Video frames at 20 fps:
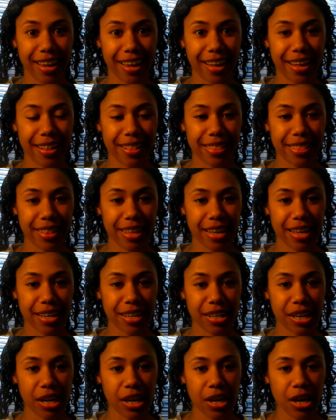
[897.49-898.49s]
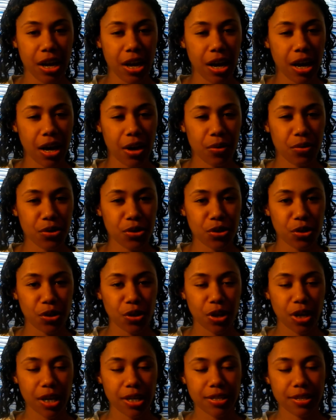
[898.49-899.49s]
And then I will show
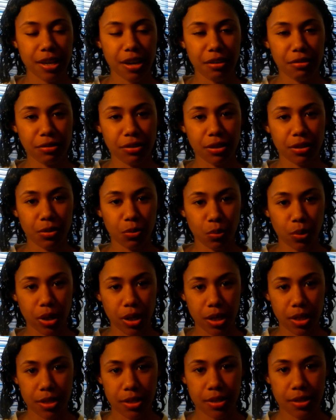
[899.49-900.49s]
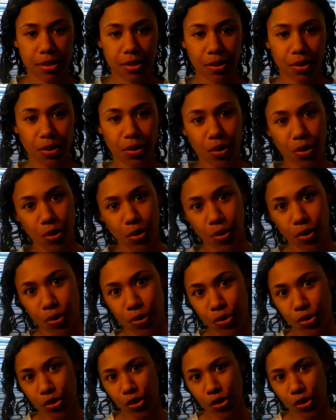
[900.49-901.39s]
you guys after when it's all